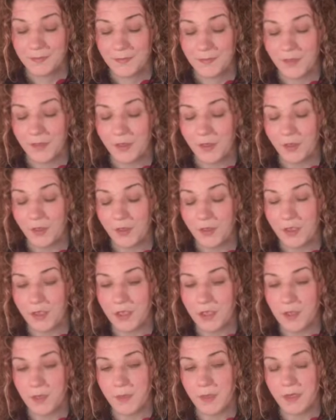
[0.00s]
And you need
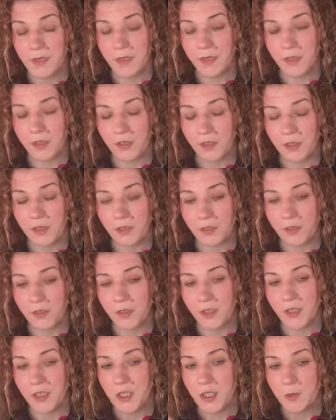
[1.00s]
to be clear.
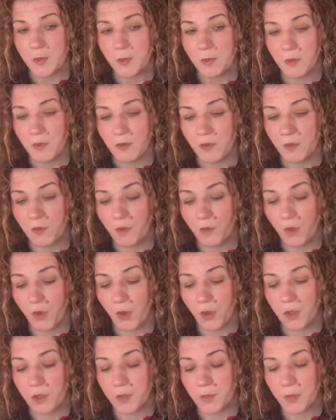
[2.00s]
You need to be moving
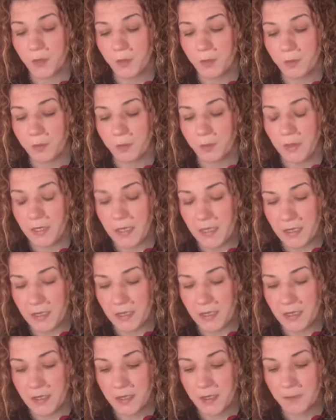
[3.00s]
forward with
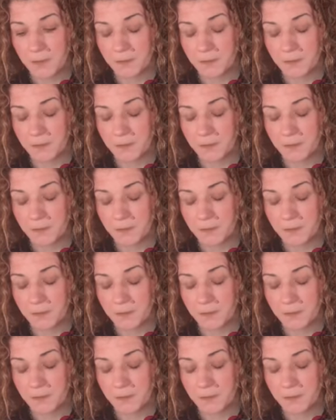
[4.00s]
peace.